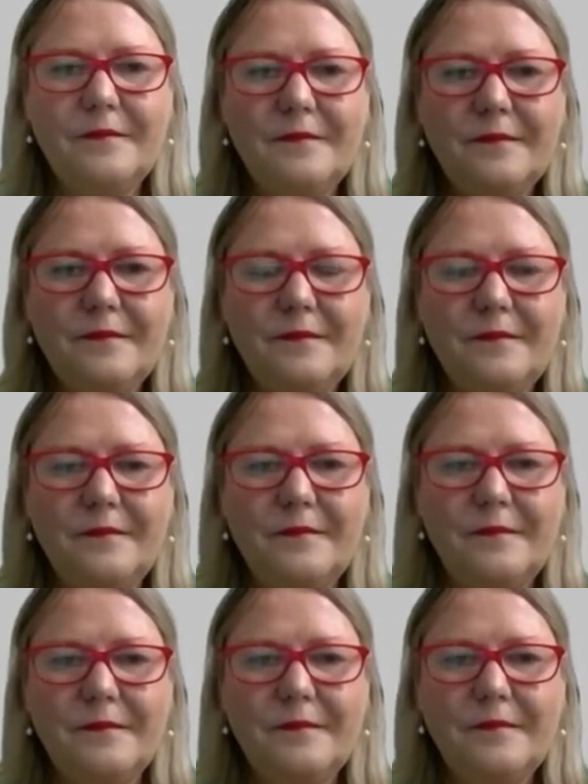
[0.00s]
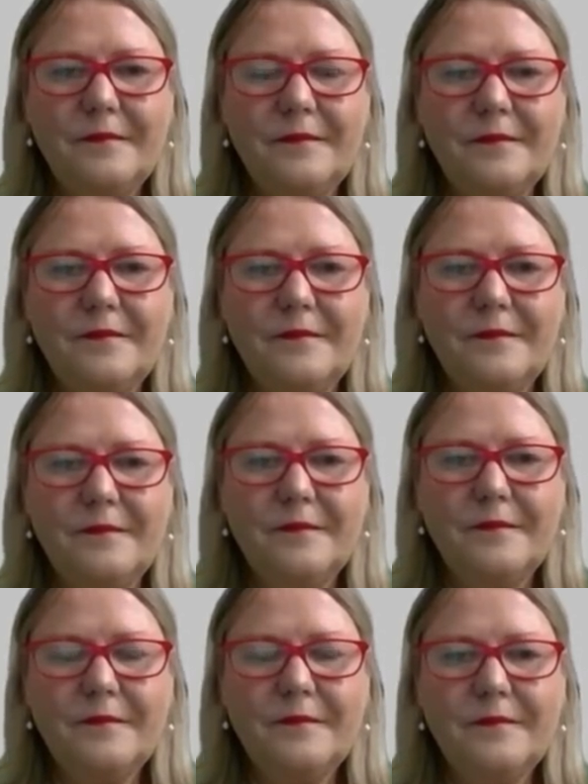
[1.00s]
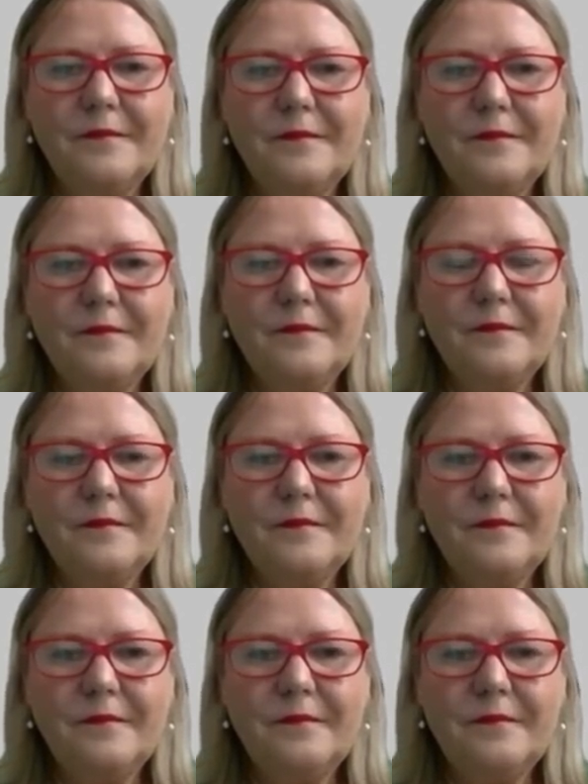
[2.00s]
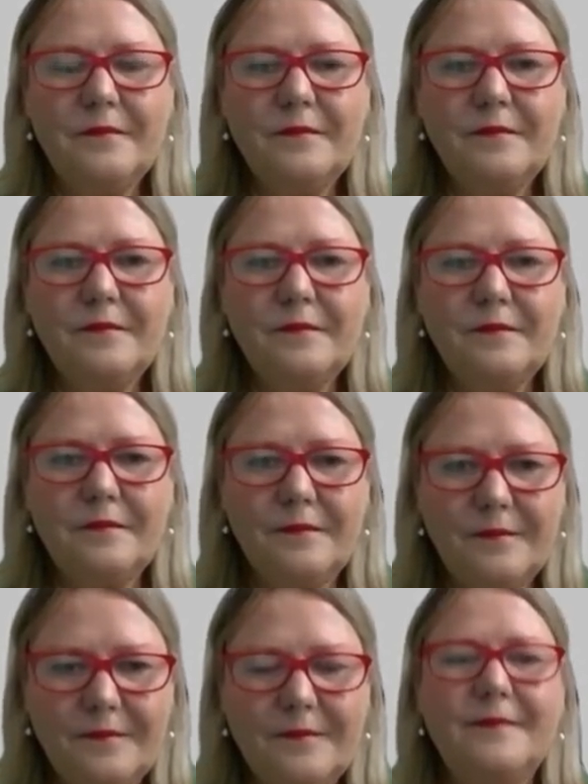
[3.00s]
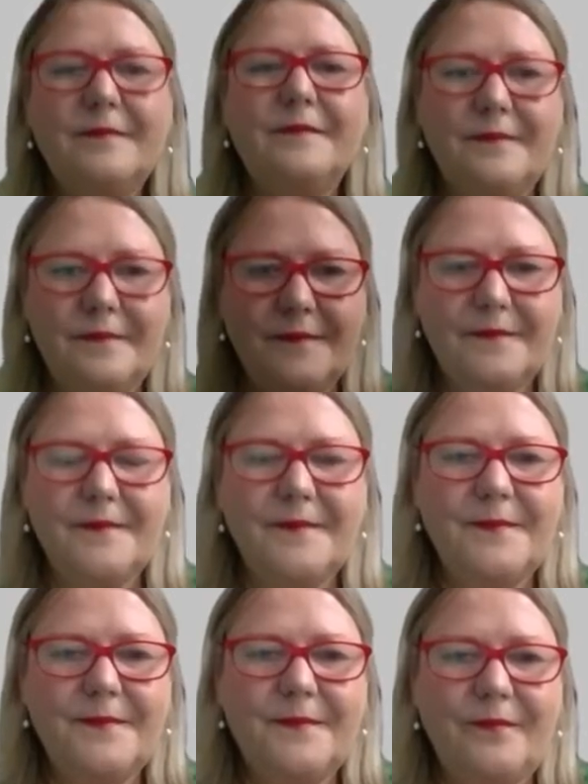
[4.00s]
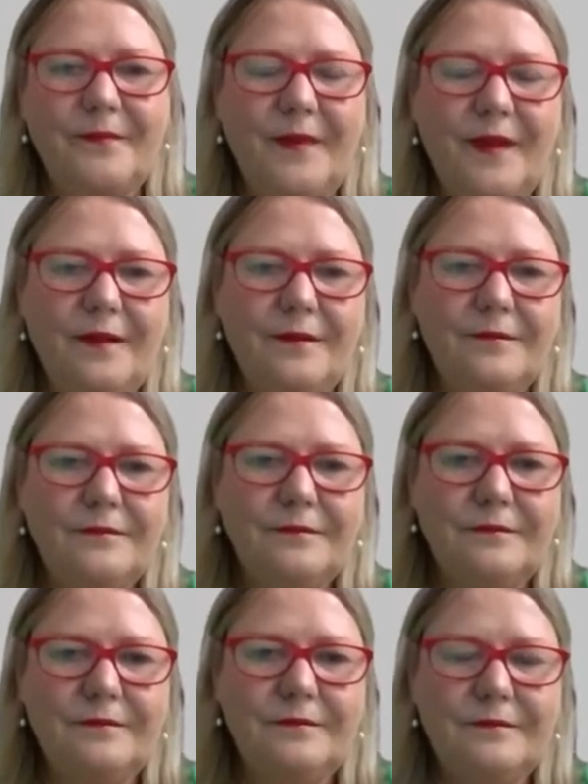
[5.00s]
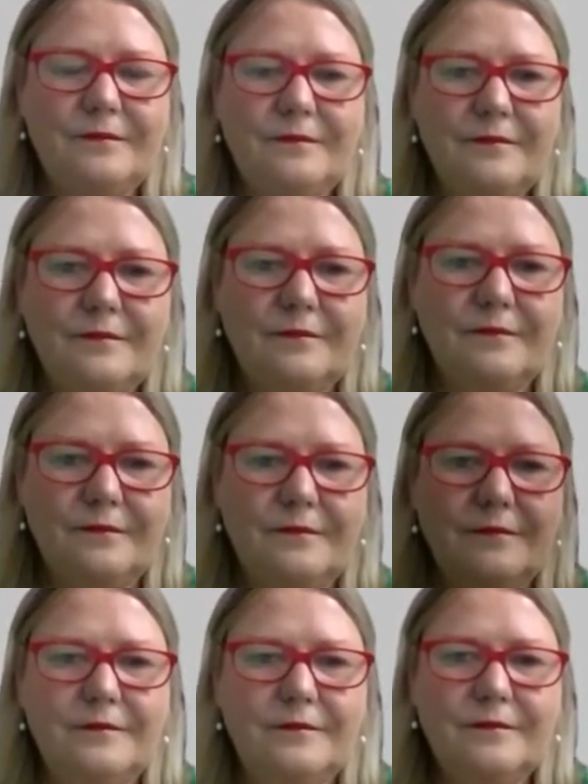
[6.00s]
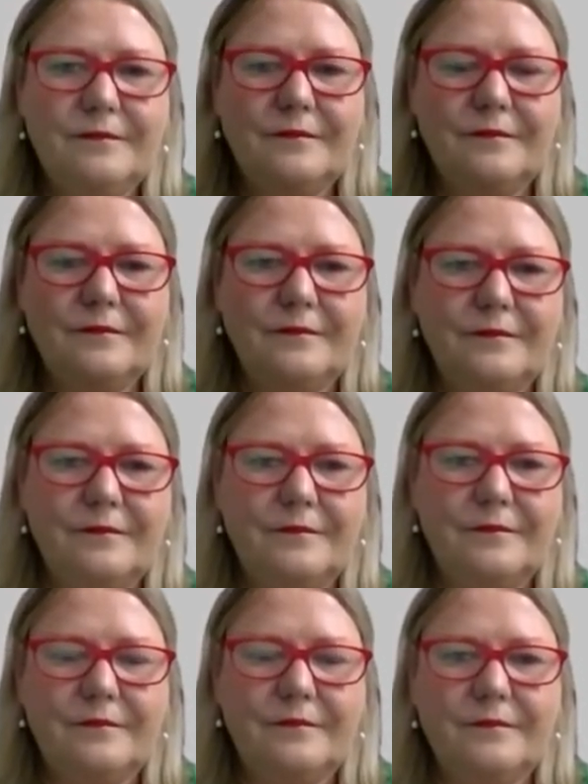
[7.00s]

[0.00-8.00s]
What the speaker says: [no speech]